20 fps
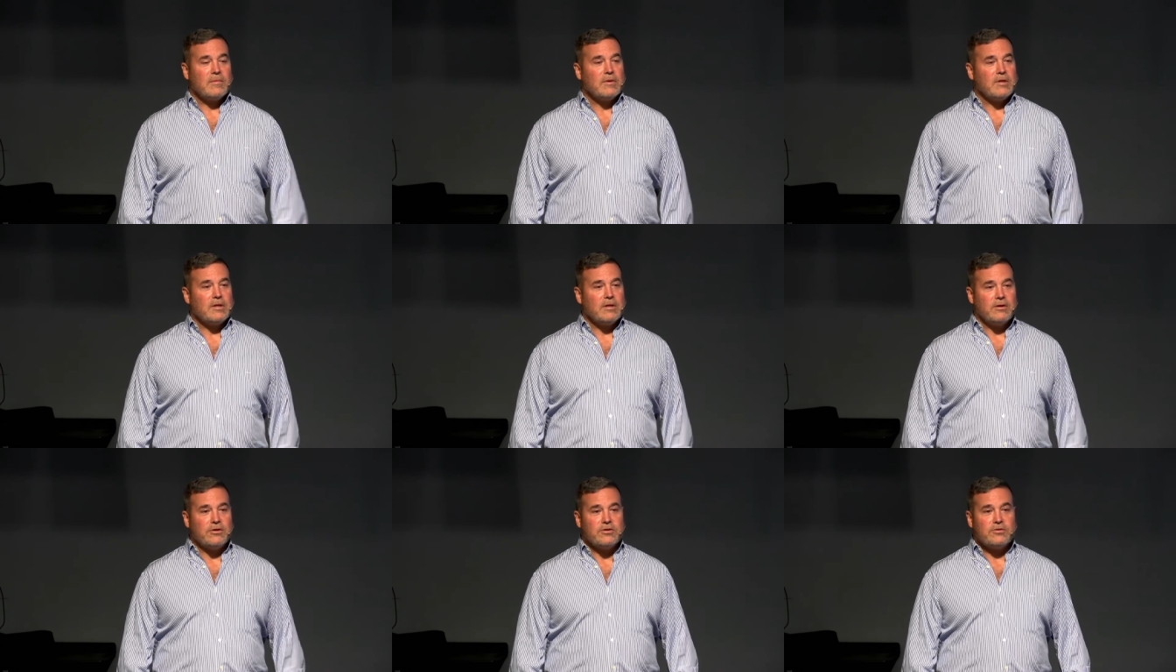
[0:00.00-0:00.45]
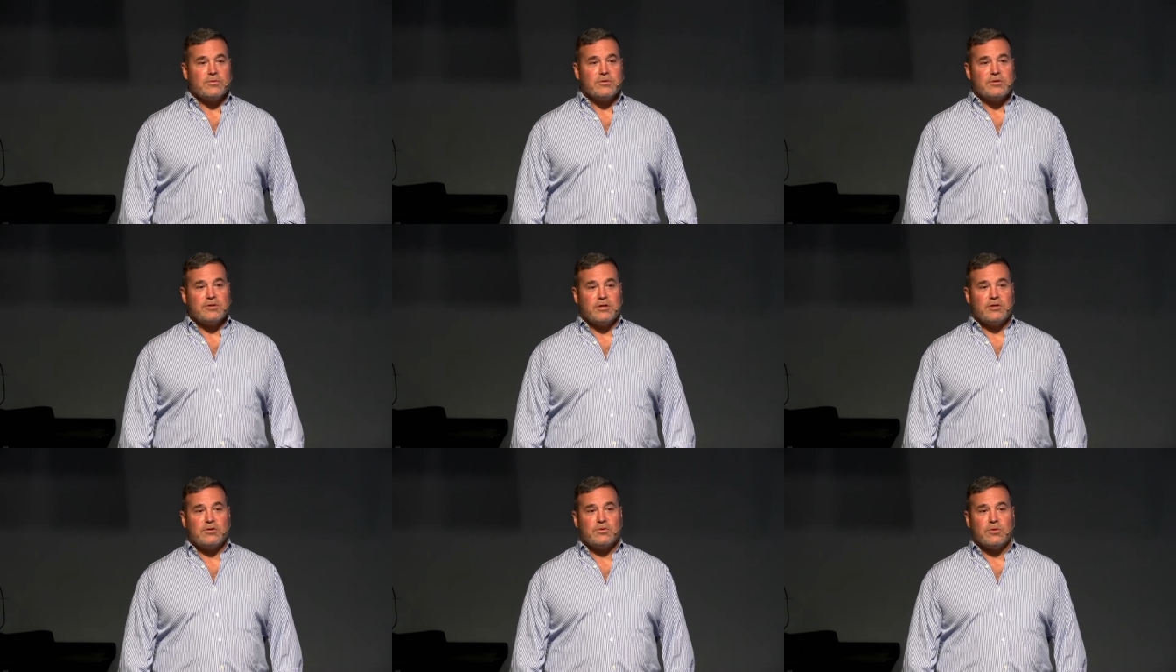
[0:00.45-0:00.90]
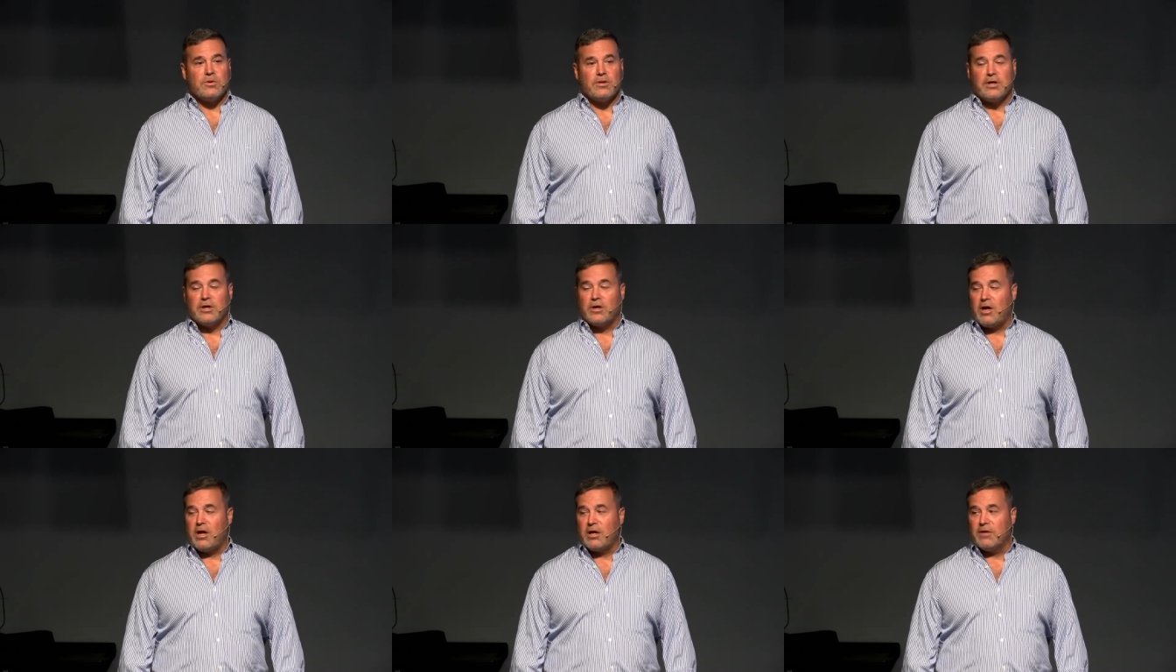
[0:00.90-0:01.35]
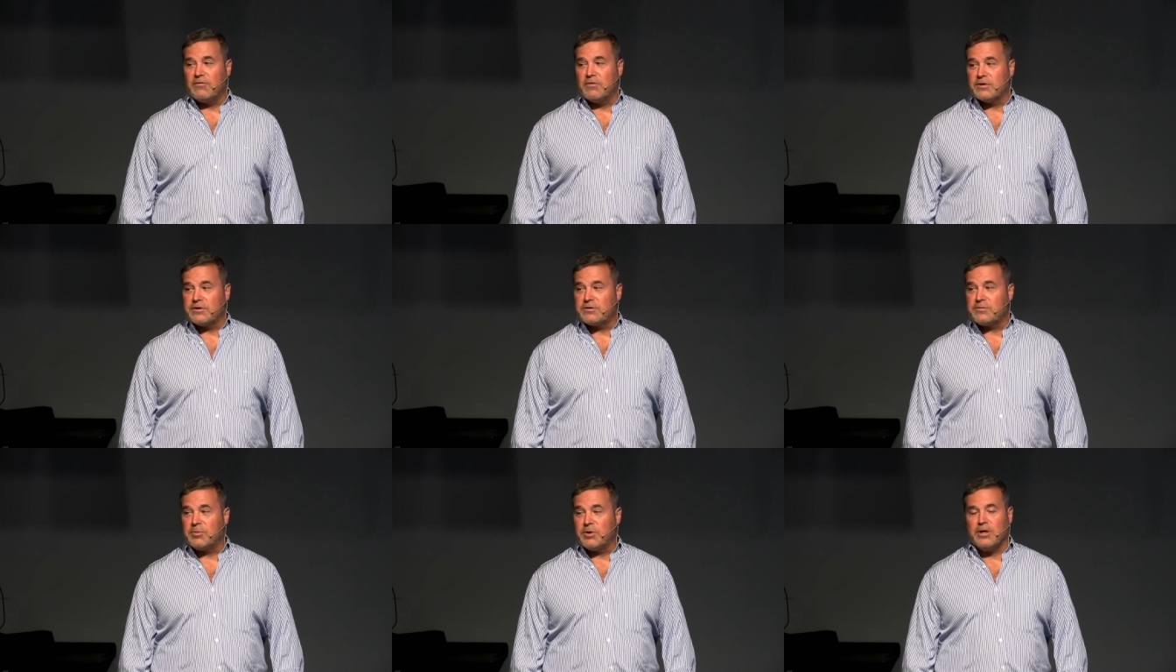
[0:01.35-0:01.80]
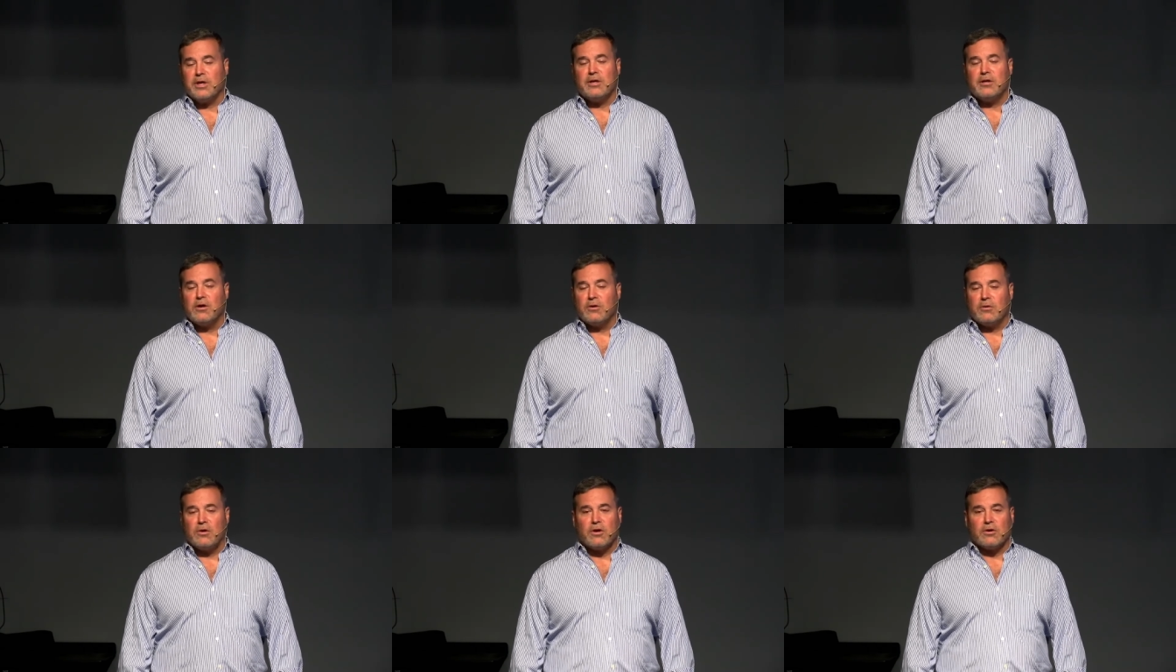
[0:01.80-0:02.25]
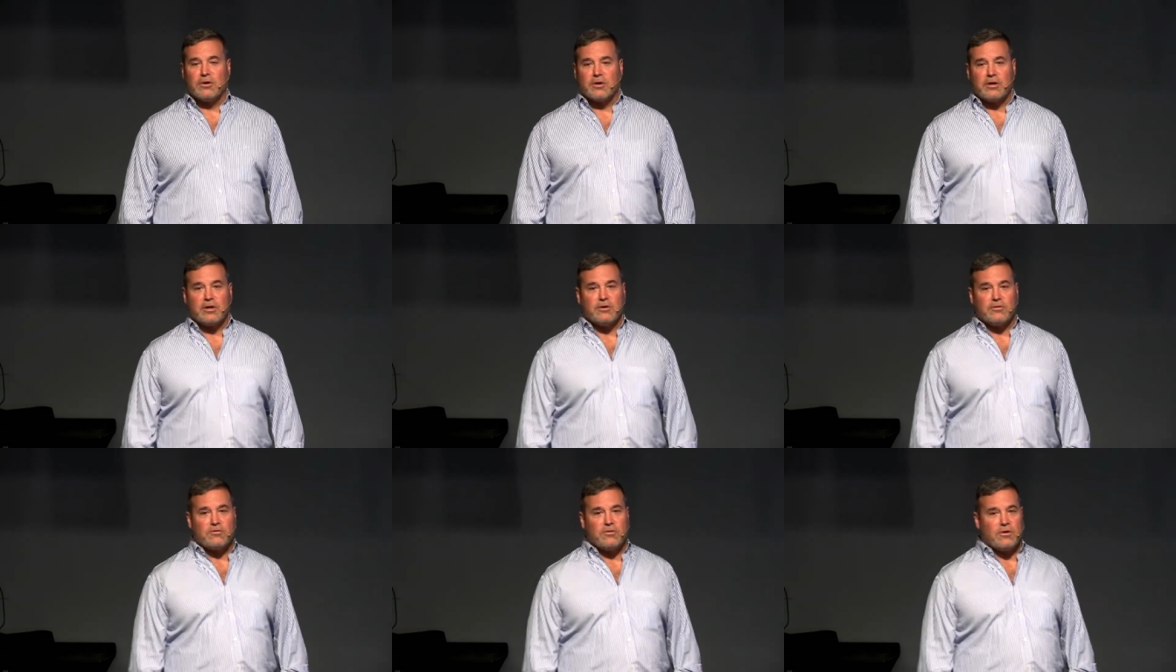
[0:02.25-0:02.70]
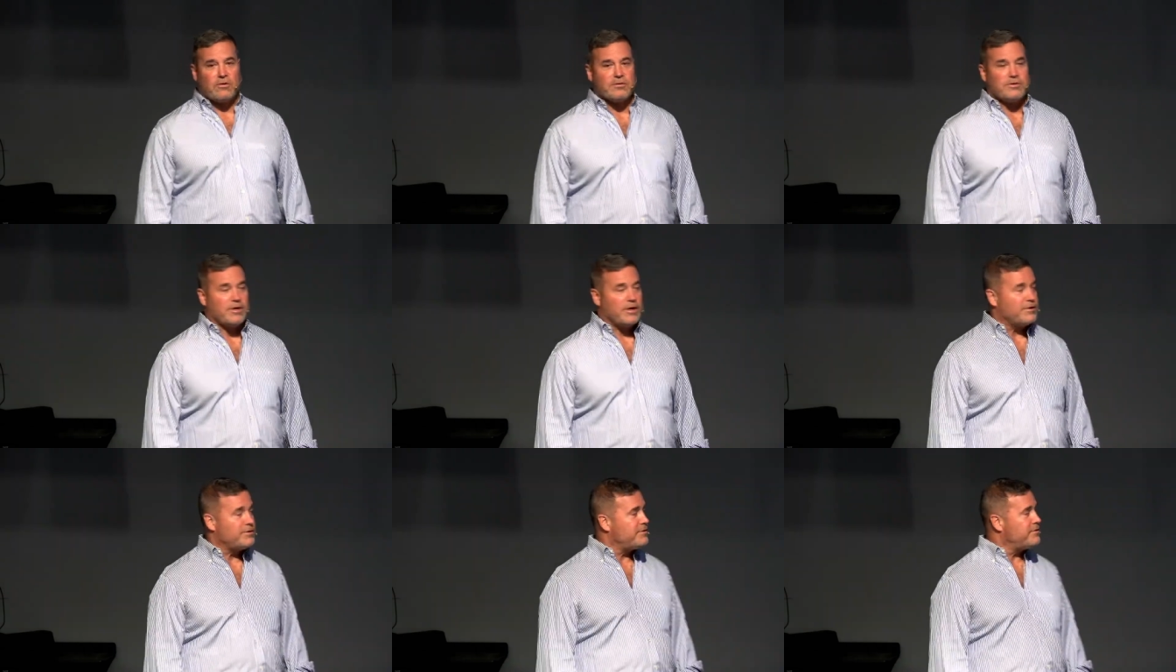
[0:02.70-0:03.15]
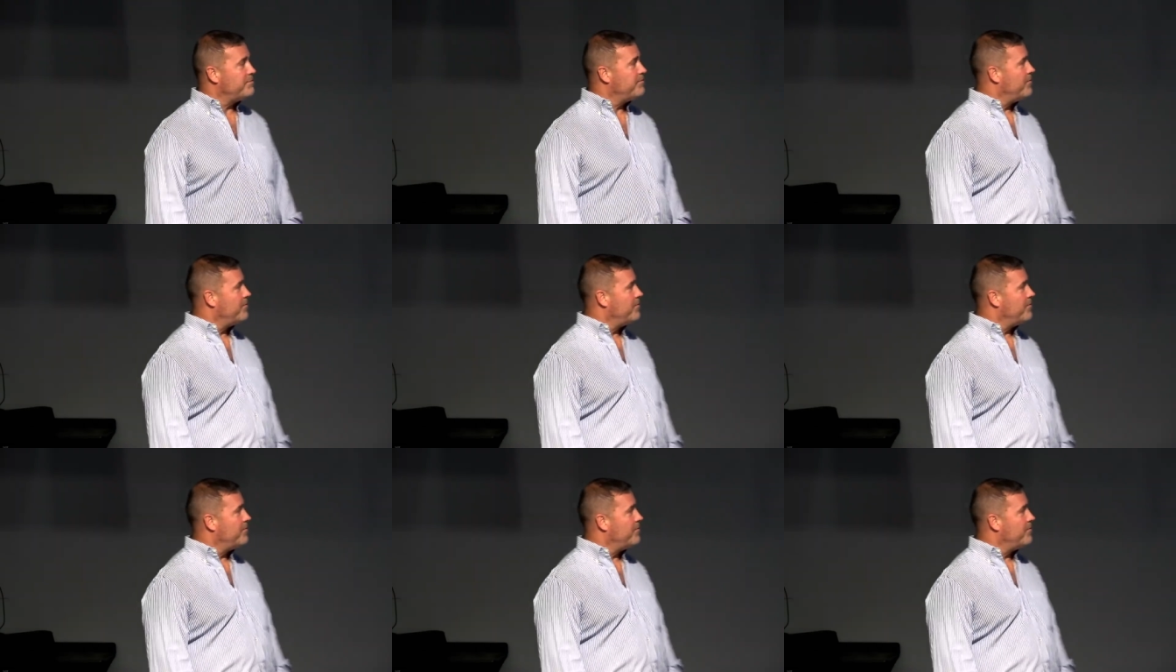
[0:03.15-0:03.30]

There's residual in all of us, but it no longer controls us.